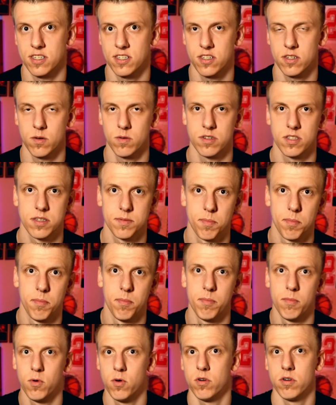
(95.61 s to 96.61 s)
So it's
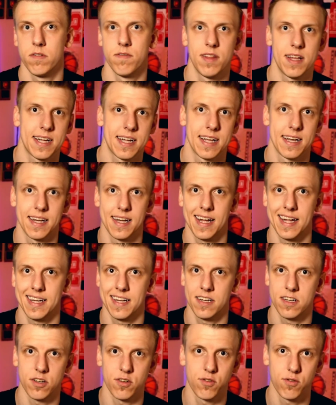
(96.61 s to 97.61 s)
more of like a
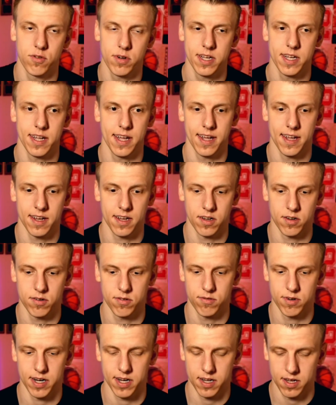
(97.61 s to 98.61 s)
90-degree angle,
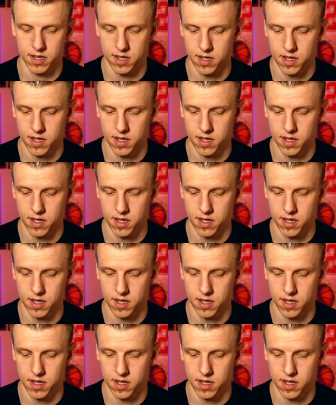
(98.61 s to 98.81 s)
right?